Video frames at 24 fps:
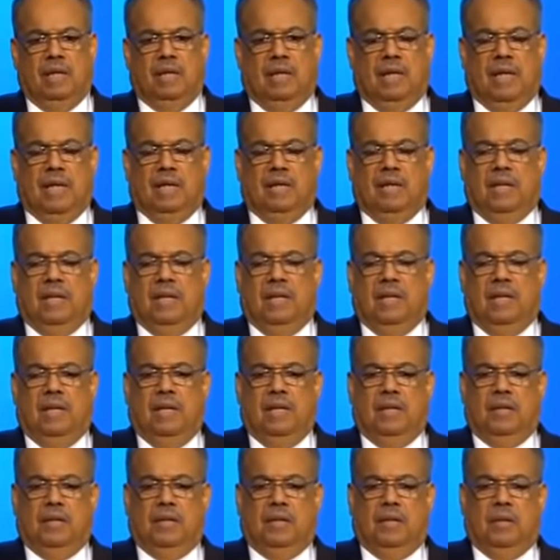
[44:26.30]
Now,
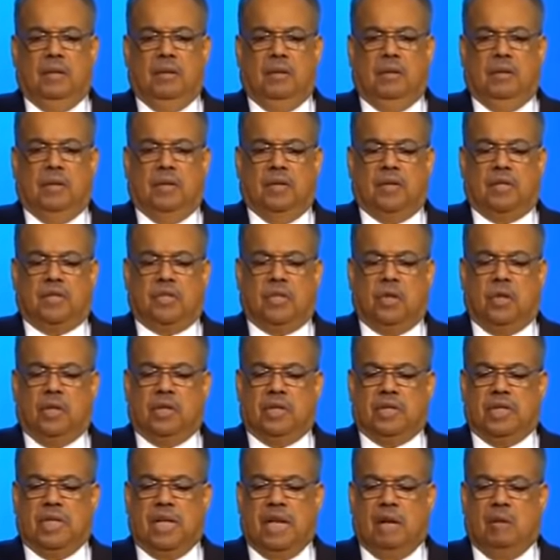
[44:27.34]
the
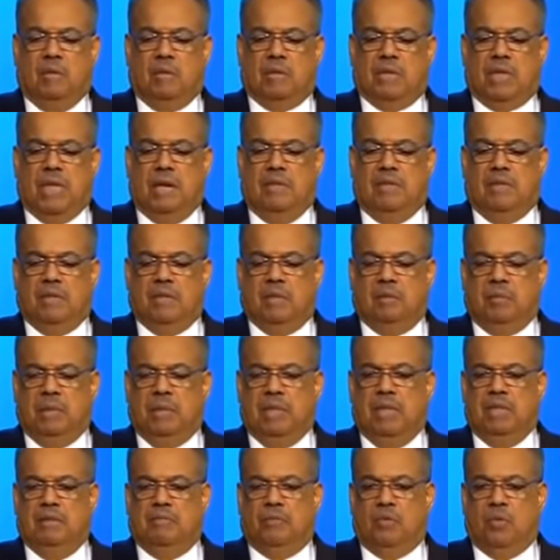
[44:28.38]
church that I was having the
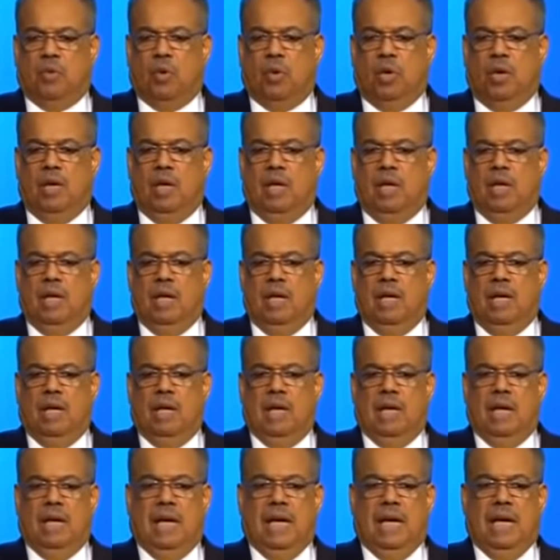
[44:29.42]
meeting for
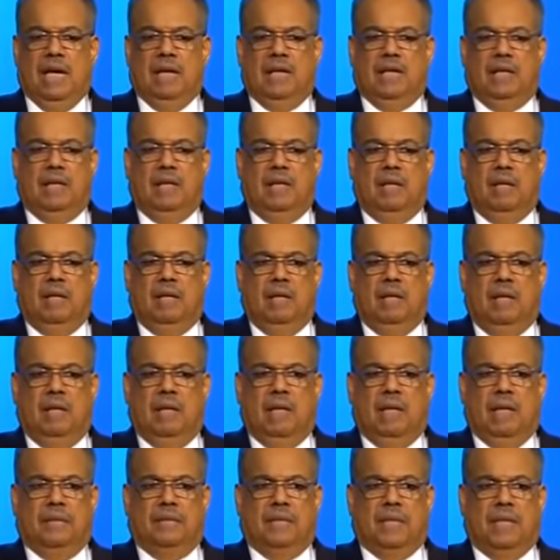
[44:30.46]
had,
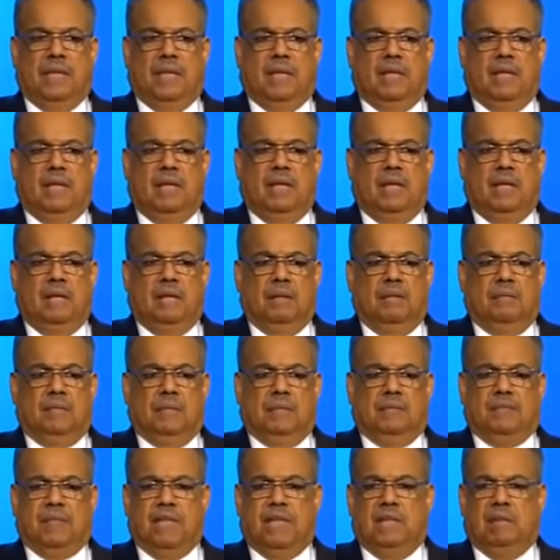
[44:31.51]
I think,
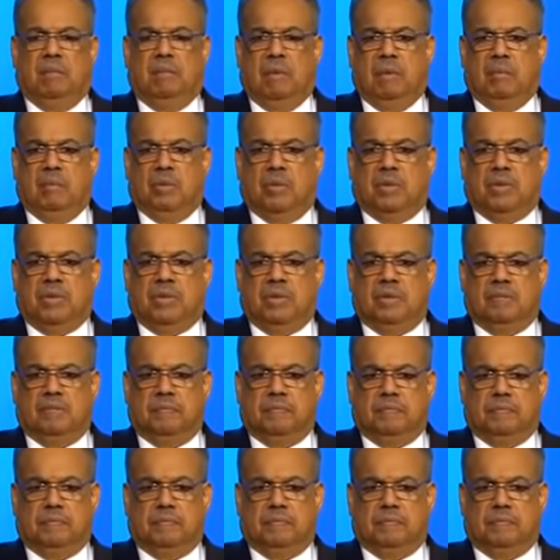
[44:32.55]
15 members.